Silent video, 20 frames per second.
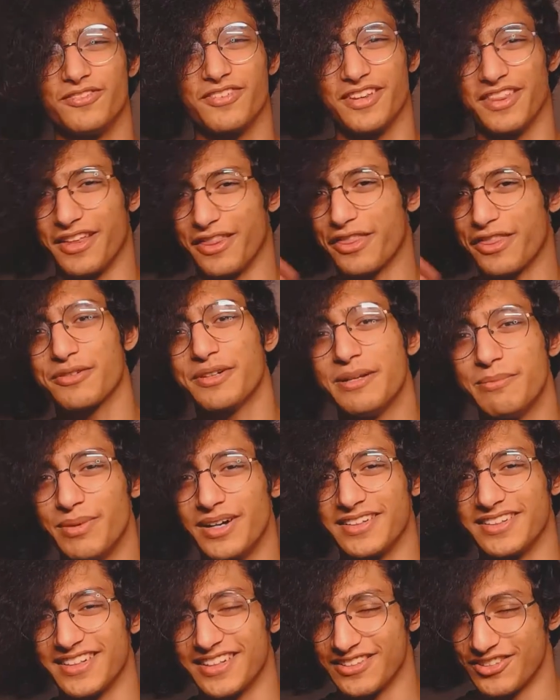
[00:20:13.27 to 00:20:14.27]
for the
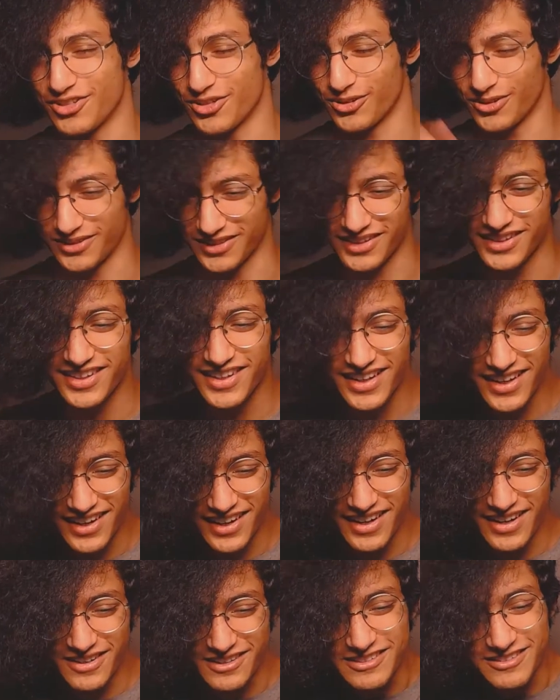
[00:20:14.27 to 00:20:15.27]
3-button controller
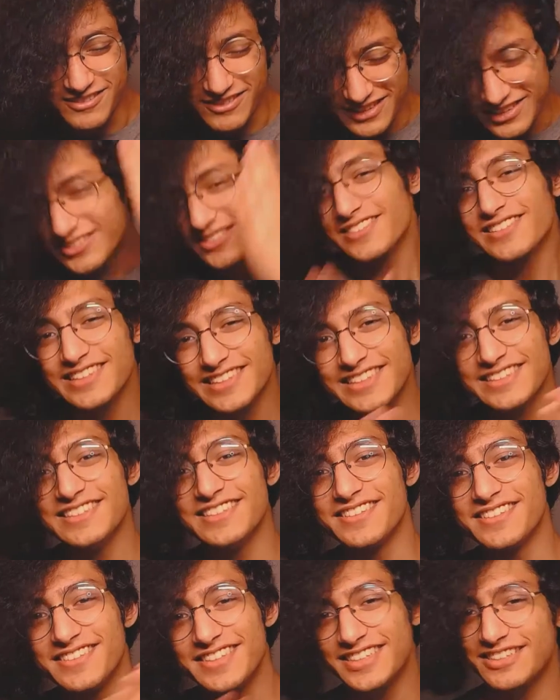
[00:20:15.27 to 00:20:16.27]
when you already had the
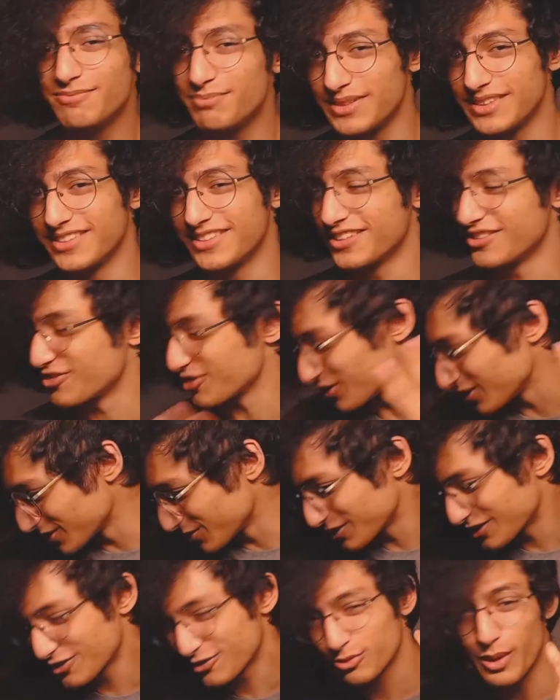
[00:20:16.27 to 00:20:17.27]
6-button controller,
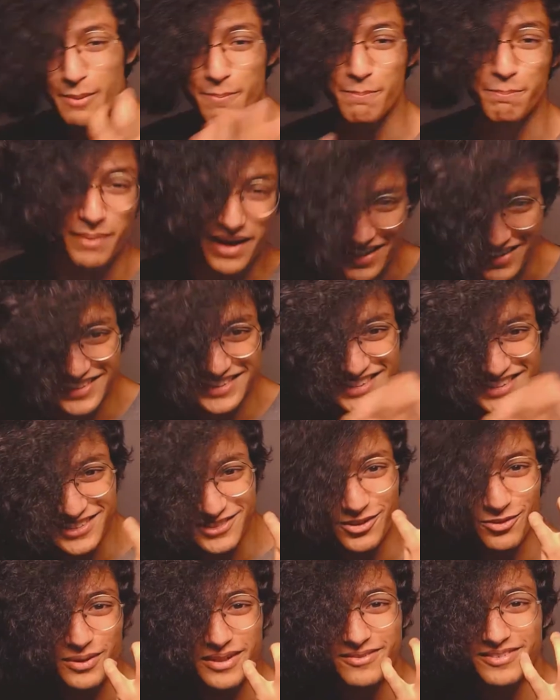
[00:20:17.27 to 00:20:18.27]
which is way better, and
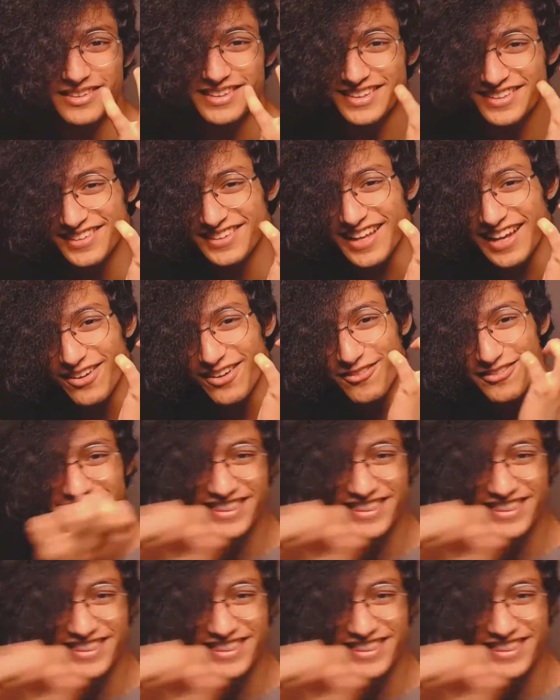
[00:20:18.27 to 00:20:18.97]
you're only releasing that over